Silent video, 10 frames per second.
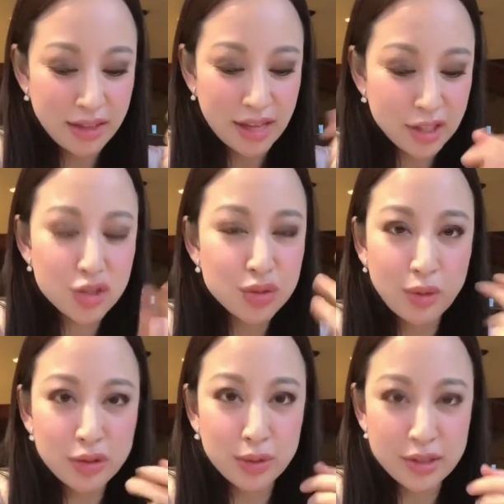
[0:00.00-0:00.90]
you just
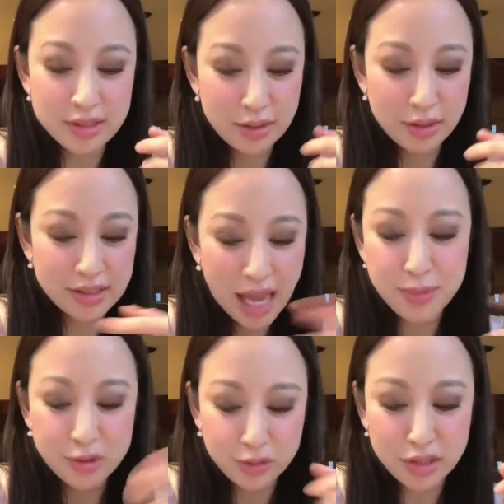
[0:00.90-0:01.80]
won't notice it because it
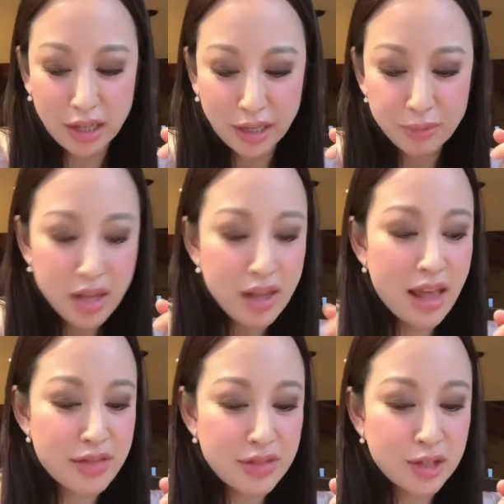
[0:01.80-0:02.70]
happens over time.
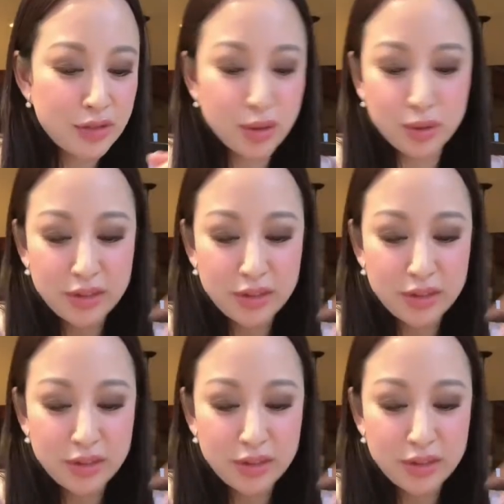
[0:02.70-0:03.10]
And then you have to go to the